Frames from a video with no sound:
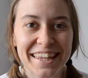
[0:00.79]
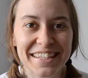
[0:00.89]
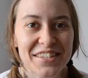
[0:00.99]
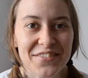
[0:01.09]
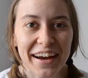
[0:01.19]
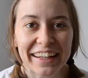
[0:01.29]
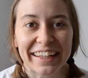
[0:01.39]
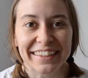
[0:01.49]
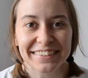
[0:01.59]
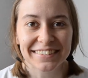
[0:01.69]
this is
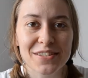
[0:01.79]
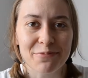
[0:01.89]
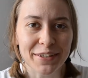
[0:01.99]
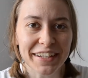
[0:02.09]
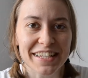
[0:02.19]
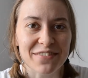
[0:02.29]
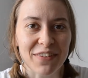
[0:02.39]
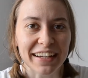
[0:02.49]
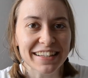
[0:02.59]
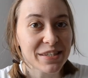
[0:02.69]
Riley. Spring has
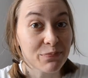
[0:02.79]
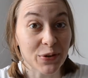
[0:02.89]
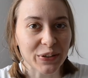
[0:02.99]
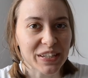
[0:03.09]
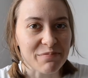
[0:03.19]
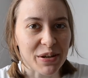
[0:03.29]
finally sprung in